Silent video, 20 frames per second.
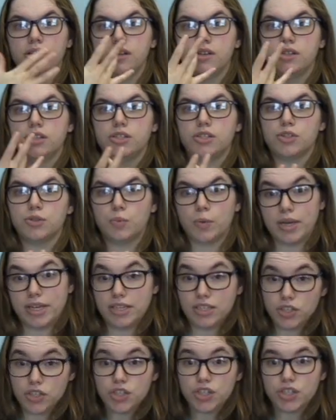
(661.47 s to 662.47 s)

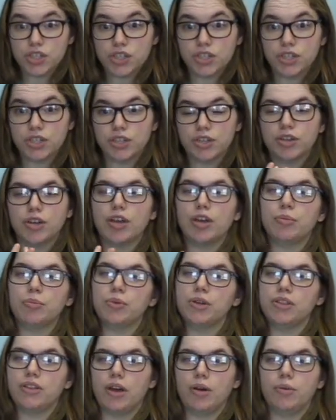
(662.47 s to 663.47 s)
switch, and
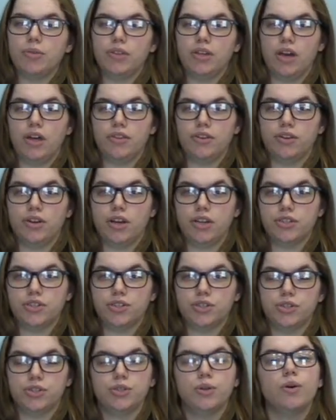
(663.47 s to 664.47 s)
breathe out with the other
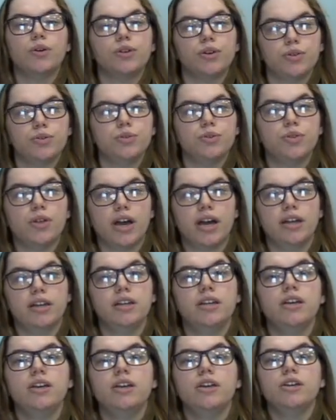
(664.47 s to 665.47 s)
nostril. So I'll go through that
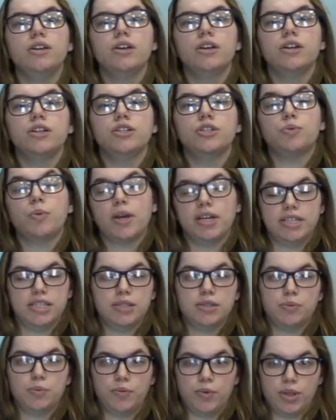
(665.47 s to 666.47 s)

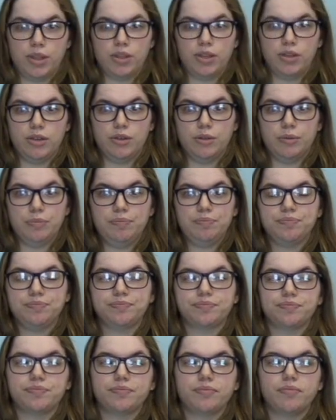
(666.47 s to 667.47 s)
twice with you
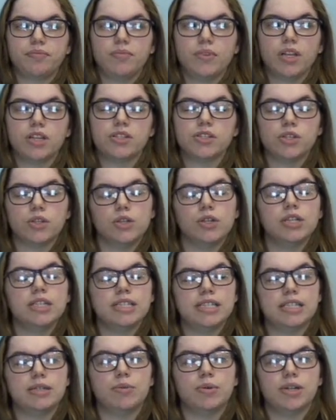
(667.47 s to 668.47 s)
so you can
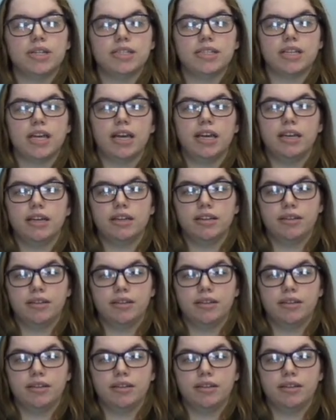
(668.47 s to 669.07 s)
see what it's like.